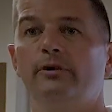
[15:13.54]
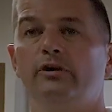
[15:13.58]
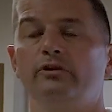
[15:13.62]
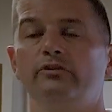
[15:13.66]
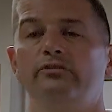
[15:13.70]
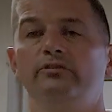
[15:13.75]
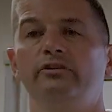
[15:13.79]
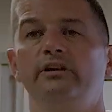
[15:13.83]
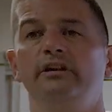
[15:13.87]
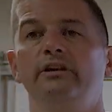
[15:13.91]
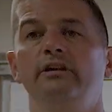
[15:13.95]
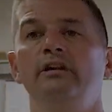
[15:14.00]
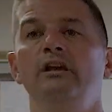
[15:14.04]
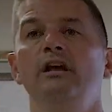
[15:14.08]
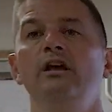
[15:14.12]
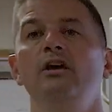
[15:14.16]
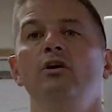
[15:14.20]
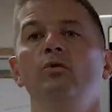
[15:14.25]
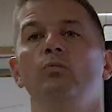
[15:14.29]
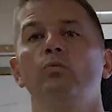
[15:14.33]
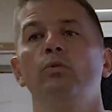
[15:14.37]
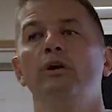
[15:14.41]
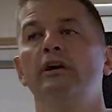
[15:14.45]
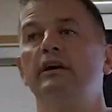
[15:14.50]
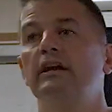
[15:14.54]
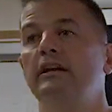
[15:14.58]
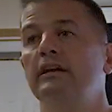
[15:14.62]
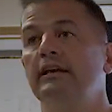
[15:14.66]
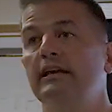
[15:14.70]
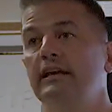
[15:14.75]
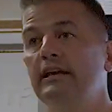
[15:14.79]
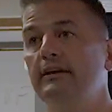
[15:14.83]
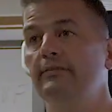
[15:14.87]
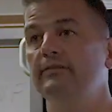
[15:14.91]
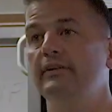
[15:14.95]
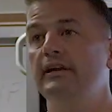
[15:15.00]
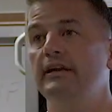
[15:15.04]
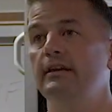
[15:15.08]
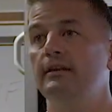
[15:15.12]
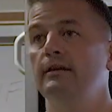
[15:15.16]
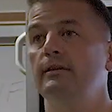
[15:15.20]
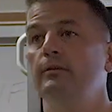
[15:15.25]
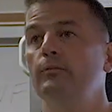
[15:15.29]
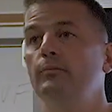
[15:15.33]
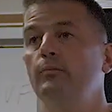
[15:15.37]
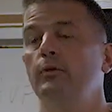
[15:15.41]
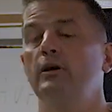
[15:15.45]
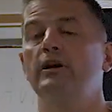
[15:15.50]
person, we're gonna
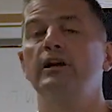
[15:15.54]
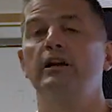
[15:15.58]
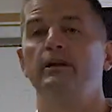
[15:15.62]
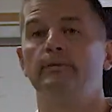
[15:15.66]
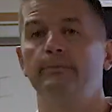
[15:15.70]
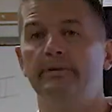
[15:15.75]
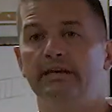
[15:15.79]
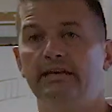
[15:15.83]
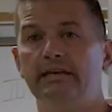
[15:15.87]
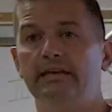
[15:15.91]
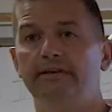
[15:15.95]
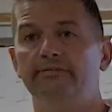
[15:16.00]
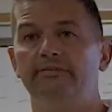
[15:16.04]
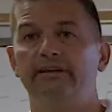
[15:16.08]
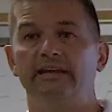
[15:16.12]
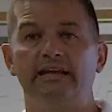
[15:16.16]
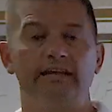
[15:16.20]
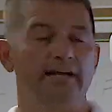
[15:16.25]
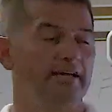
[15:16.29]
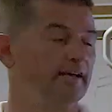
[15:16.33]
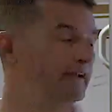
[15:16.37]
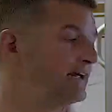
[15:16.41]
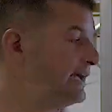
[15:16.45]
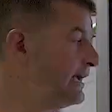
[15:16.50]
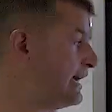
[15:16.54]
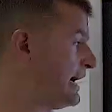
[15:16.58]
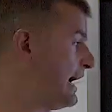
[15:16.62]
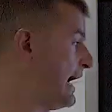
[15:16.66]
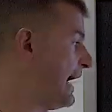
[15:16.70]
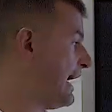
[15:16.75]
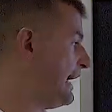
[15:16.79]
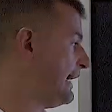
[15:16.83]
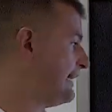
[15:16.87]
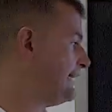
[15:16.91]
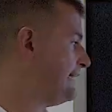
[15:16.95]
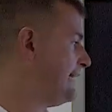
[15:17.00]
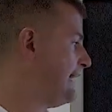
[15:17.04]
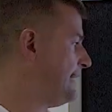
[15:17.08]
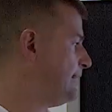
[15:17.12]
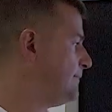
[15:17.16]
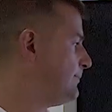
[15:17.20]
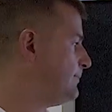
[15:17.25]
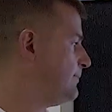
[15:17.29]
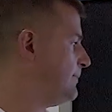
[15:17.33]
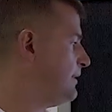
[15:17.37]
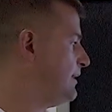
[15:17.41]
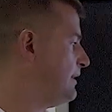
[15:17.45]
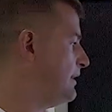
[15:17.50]
be giving it
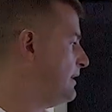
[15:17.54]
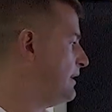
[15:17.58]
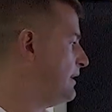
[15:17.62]
IM,